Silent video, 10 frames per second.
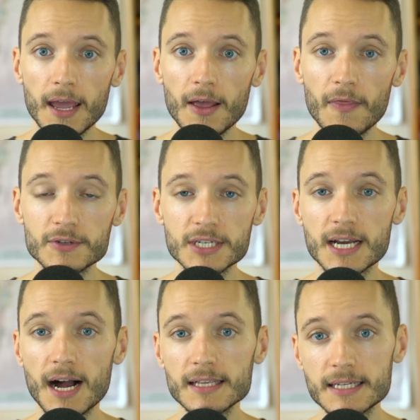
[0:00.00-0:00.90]
there's this
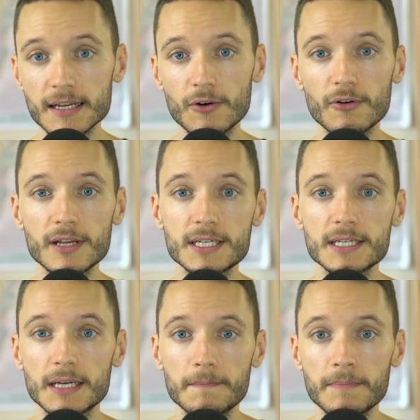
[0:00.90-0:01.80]
constant
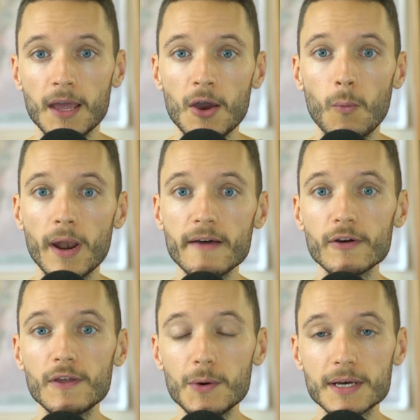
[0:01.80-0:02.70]
criticism whenever
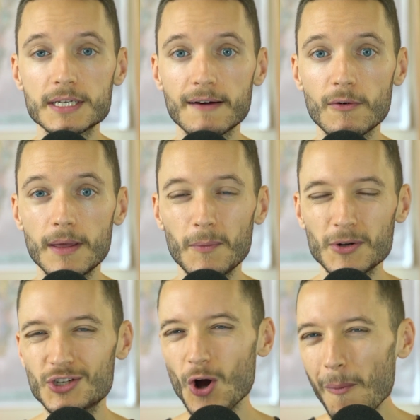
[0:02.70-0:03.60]
the U.S. government, which
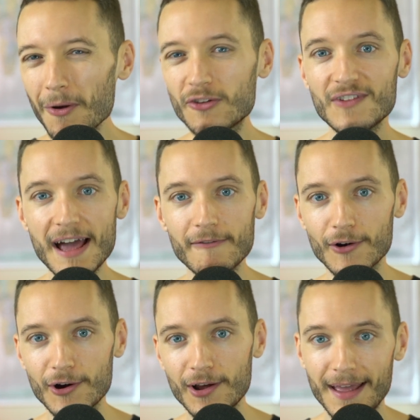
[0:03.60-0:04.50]
is almost
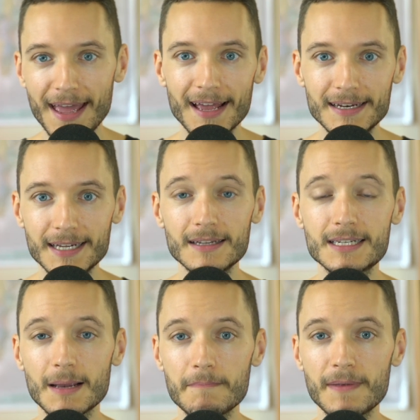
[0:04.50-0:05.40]
never, does
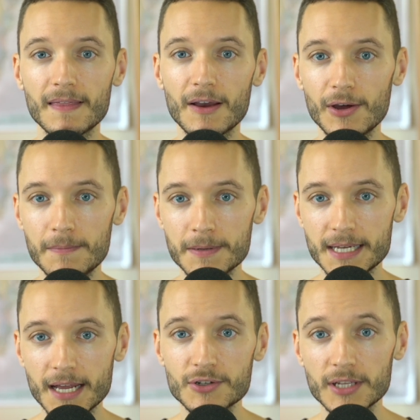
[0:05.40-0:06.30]
something that could
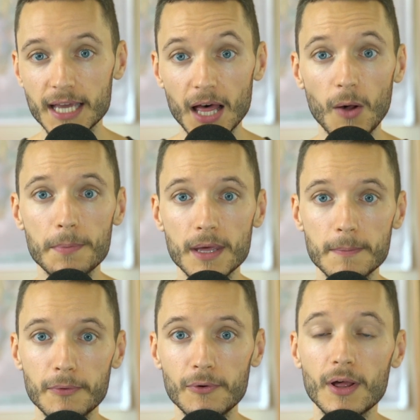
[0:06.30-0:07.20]
potentially help
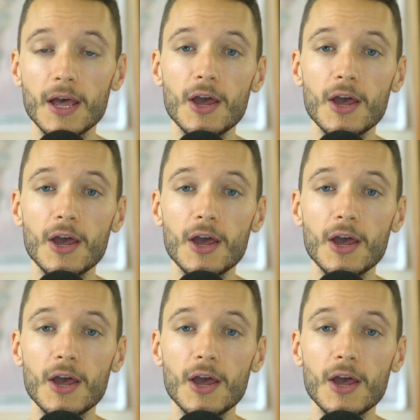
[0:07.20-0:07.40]
people.